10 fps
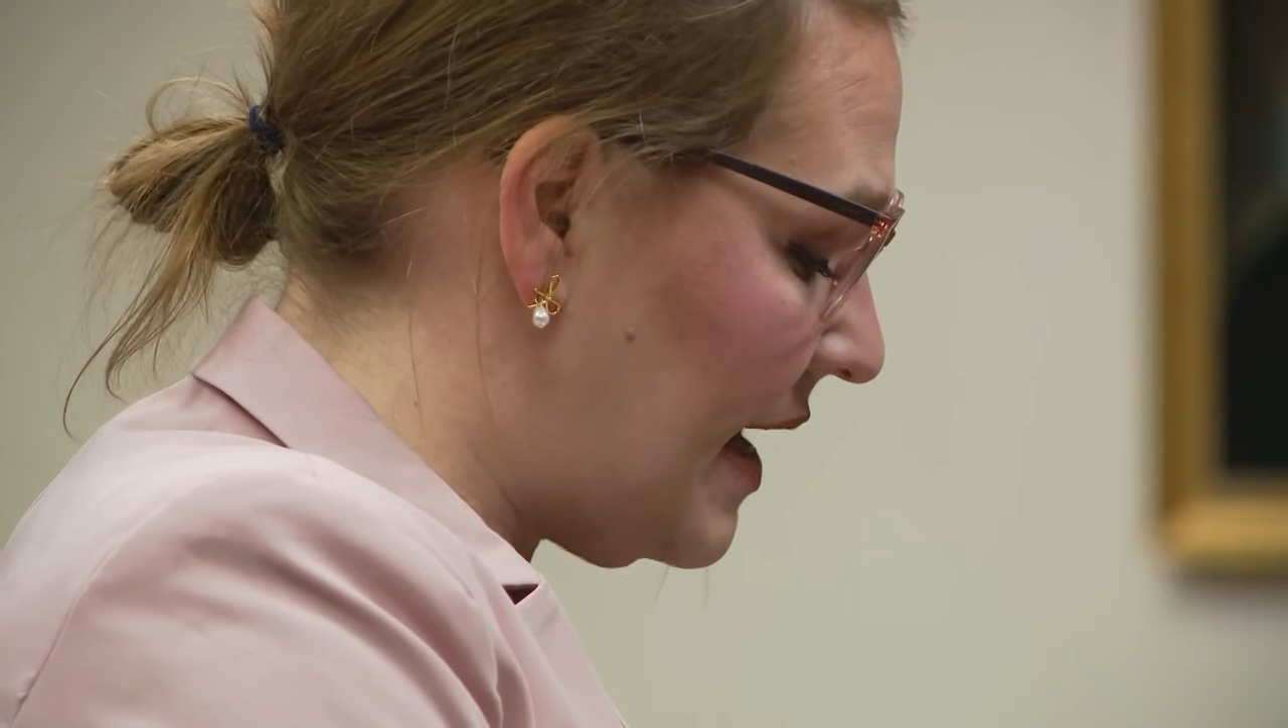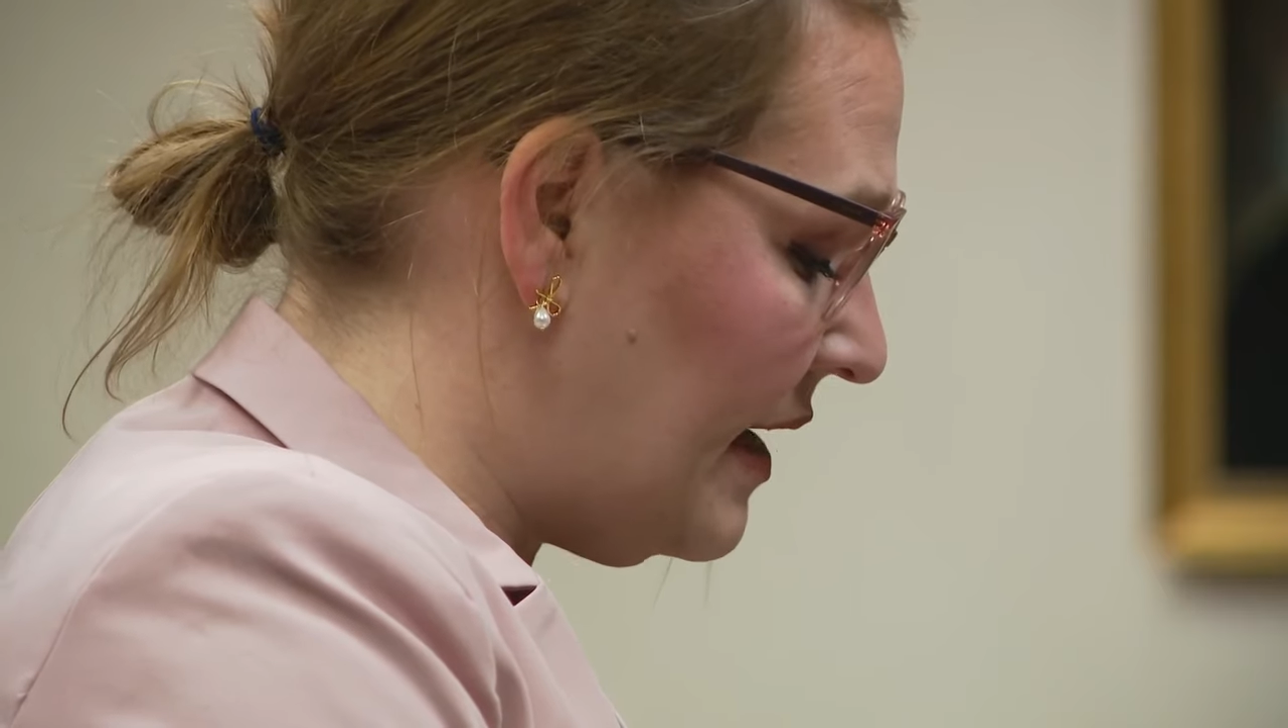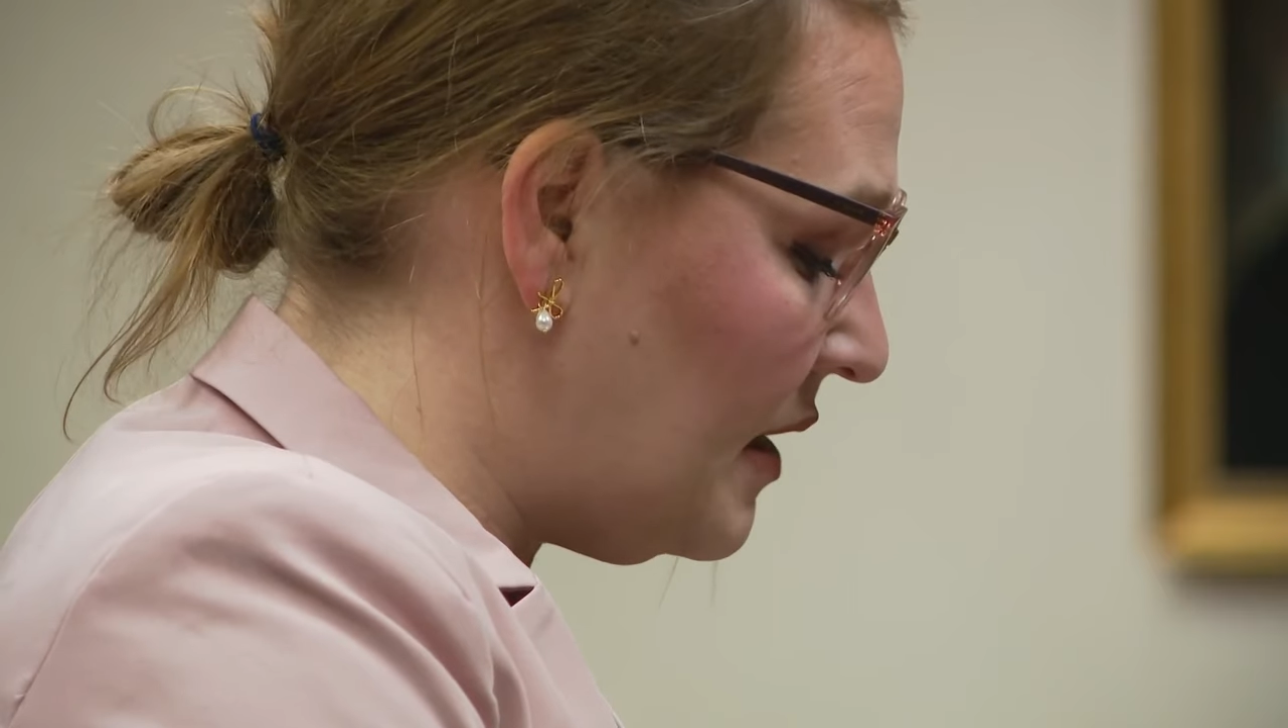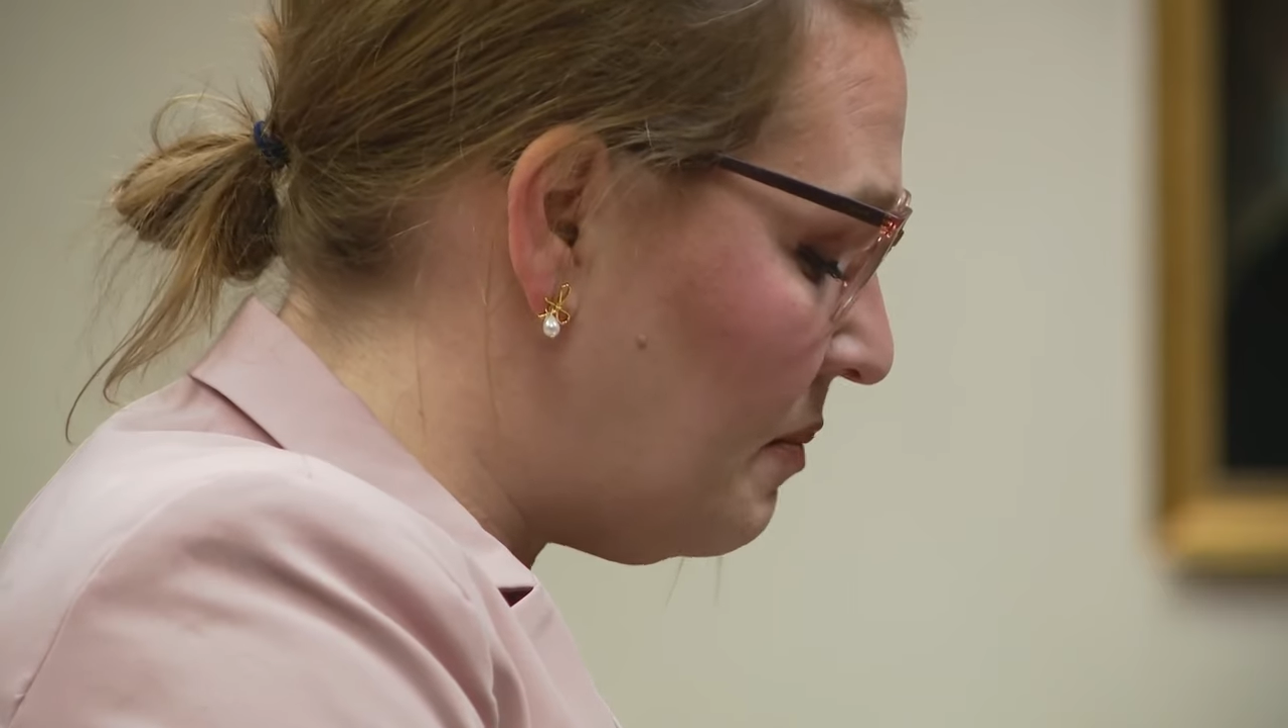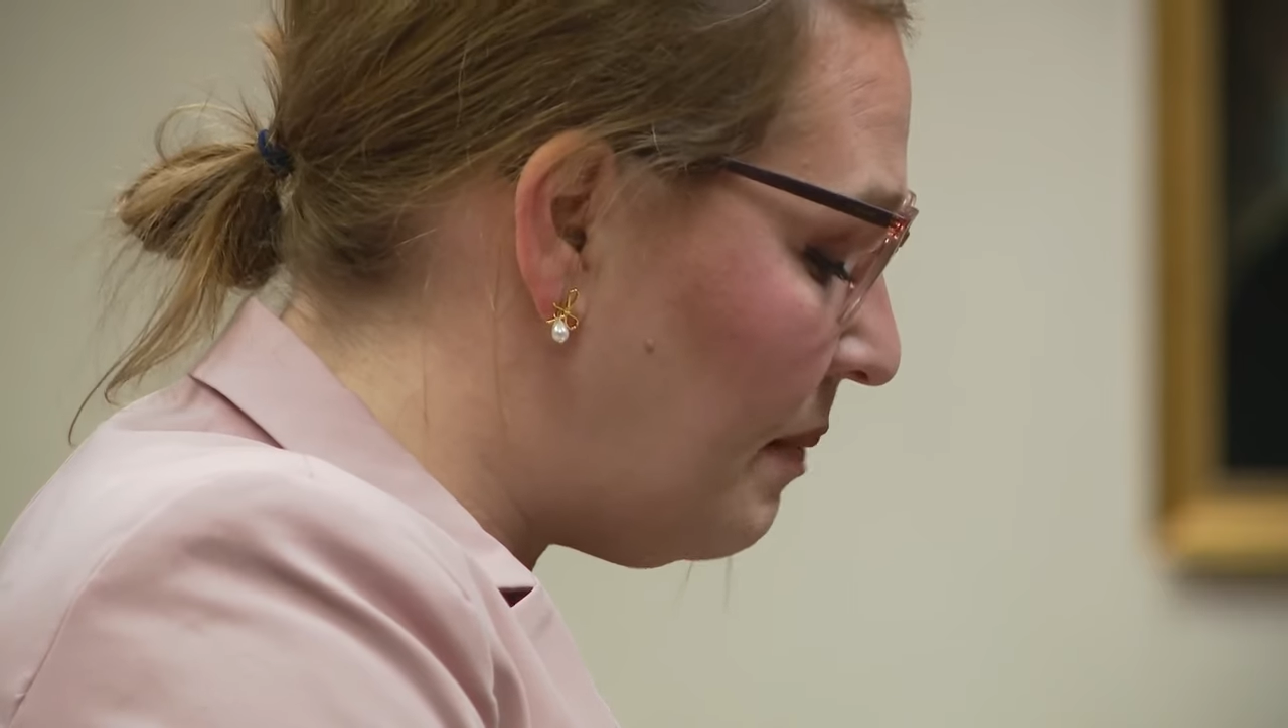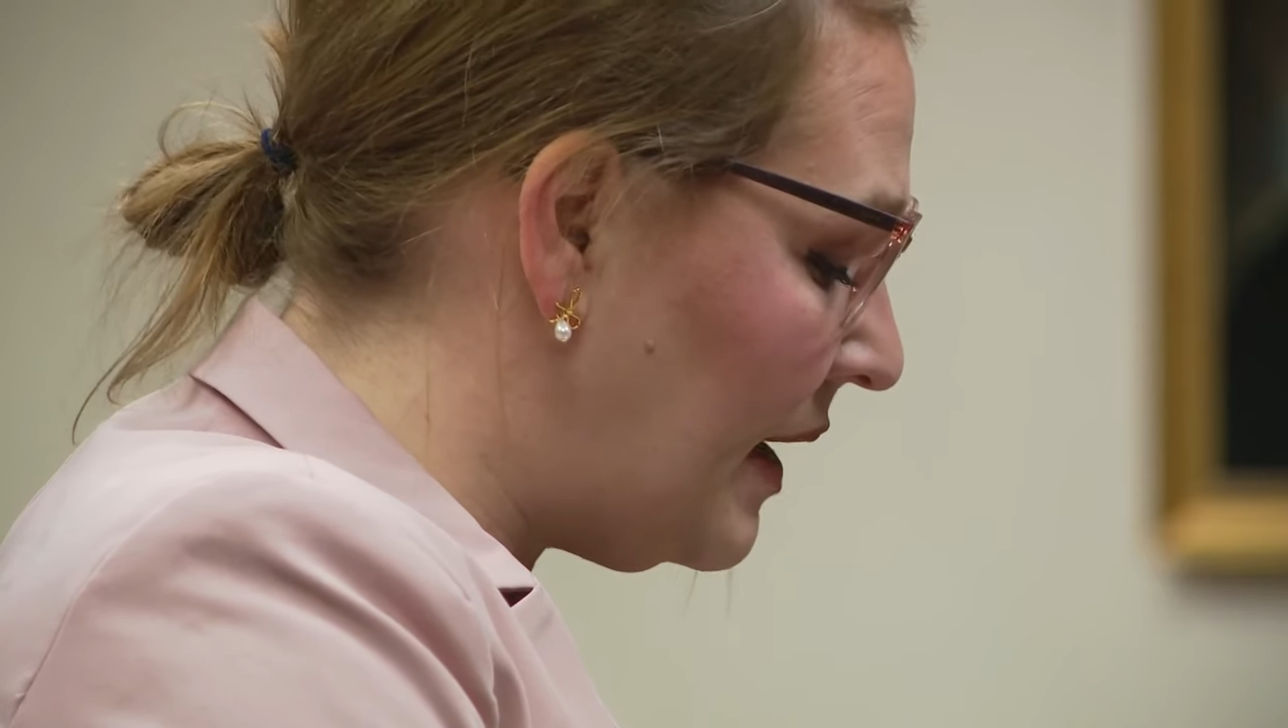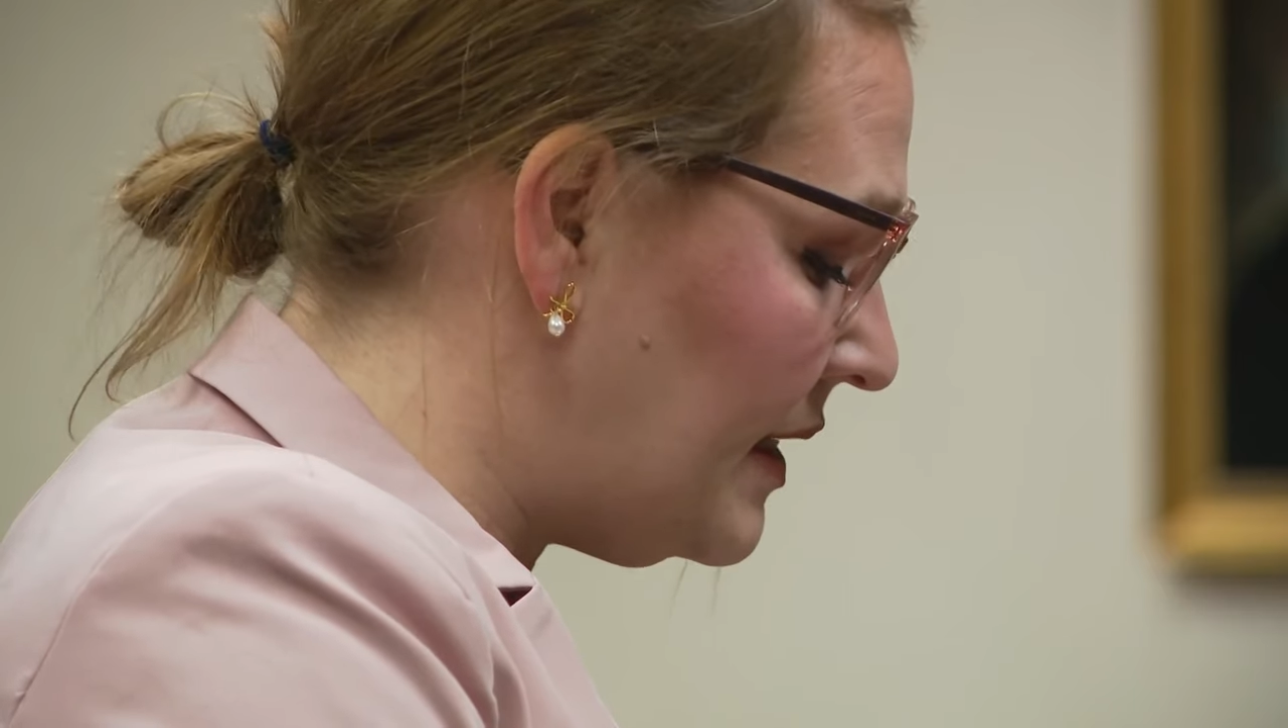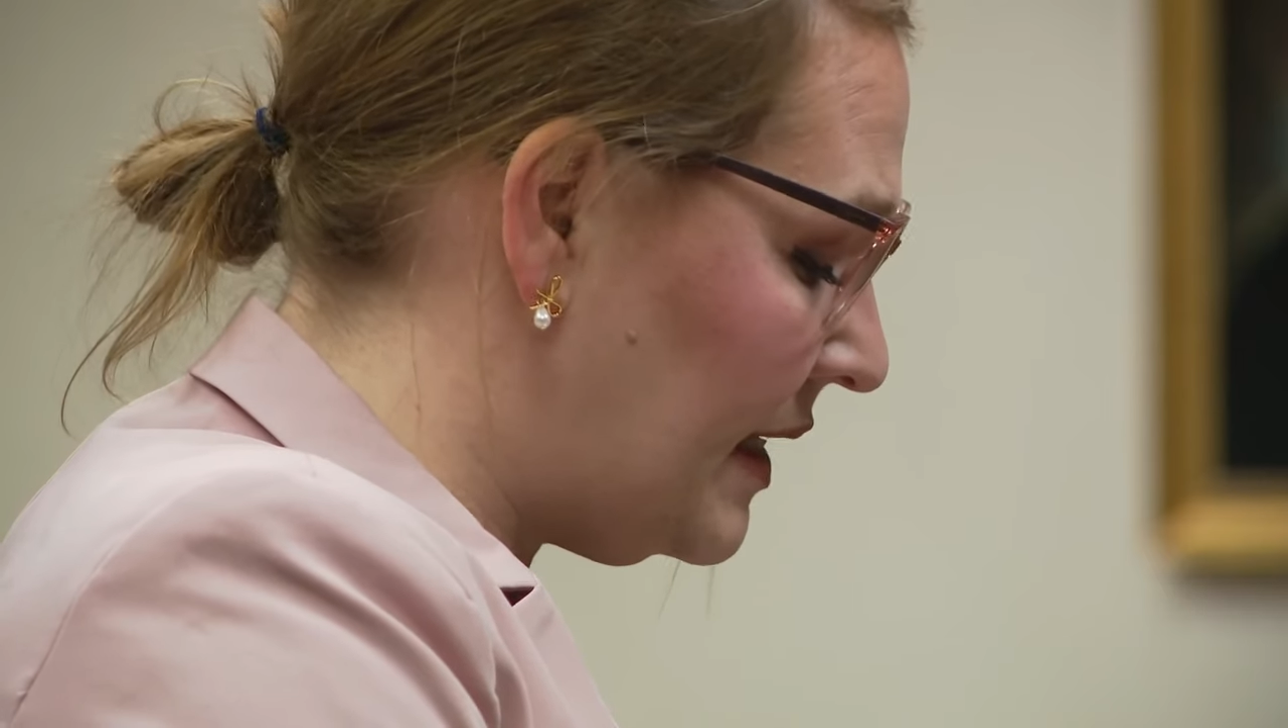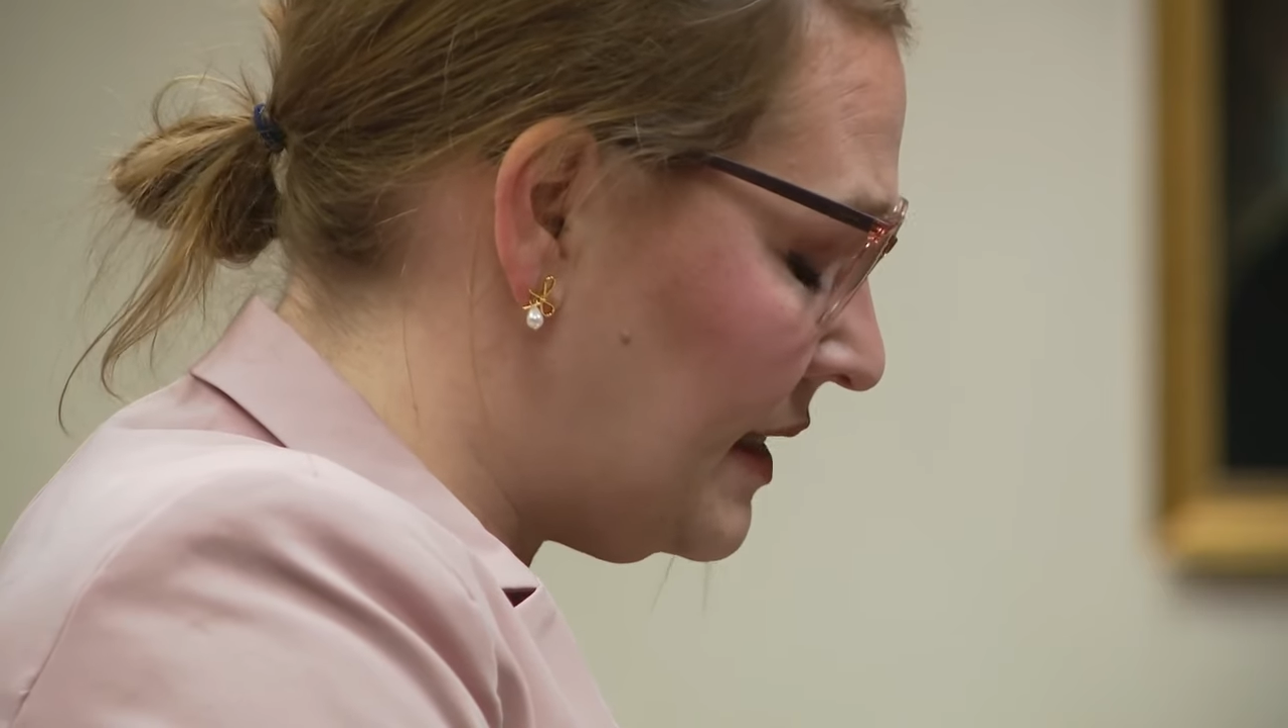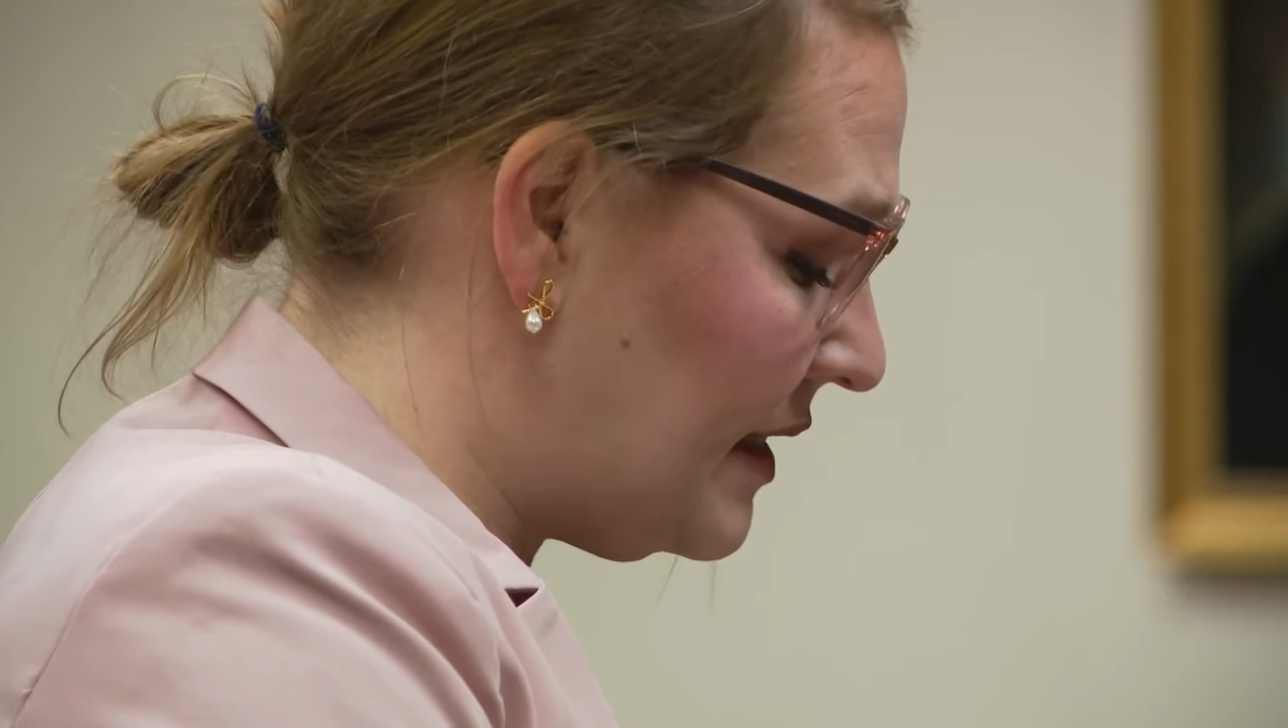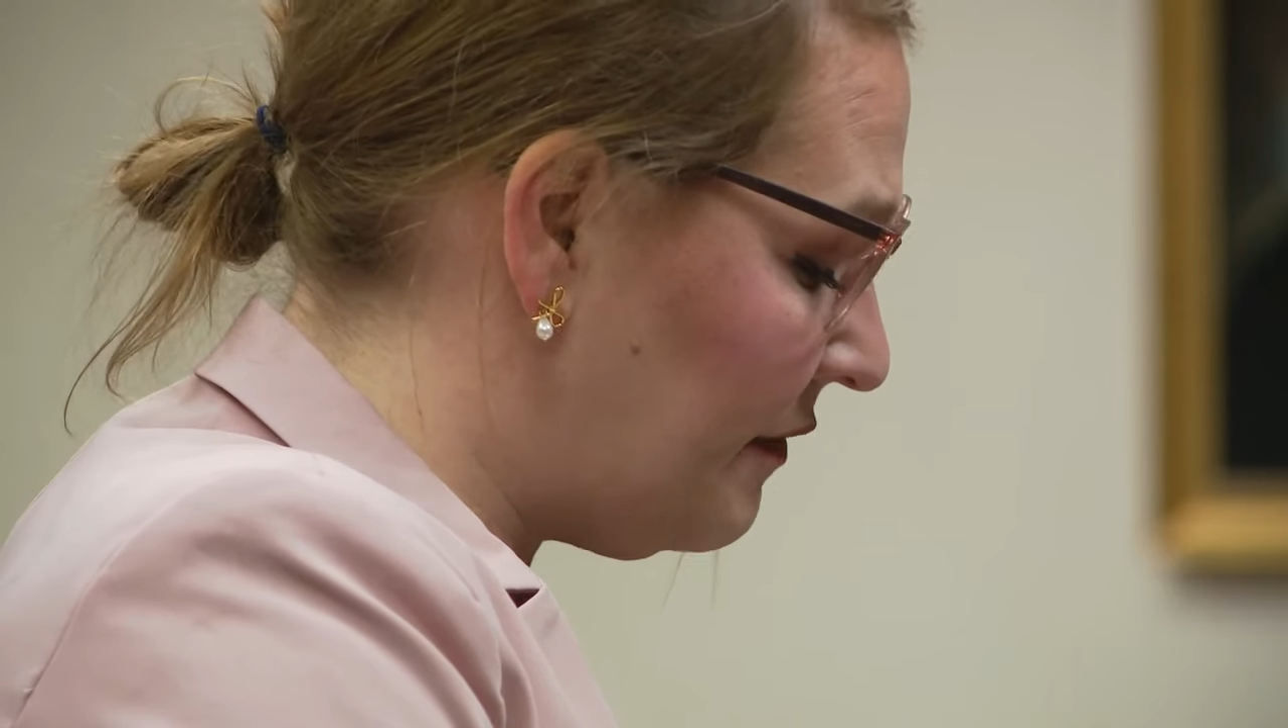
and an abundance